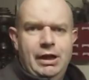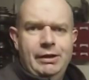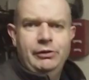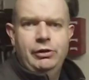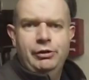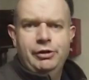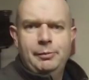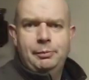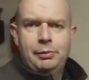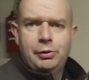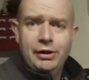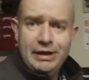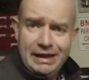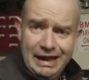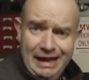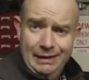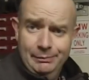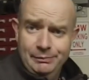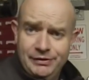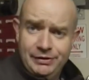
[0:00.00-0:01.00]
I'm going to
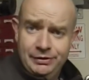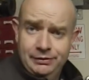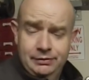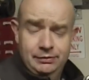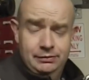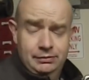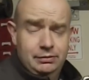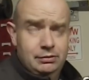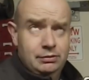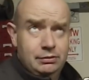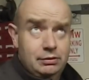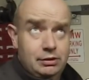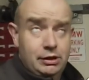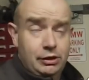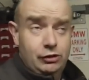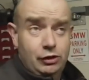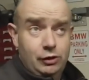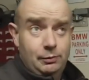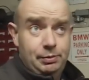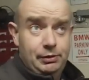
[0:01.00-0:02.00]
preempt a
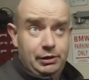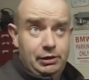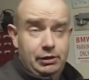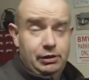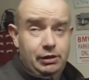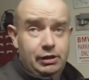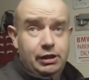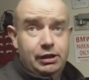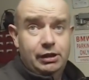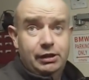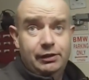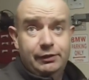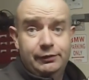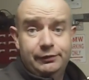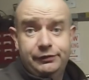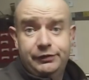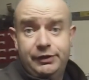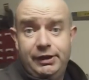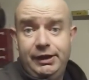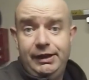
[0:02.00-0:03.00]
couple
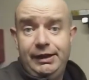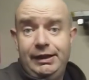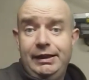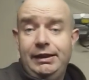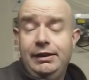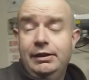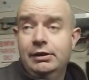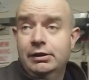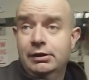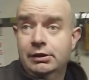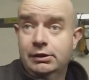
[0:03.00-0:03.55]
of the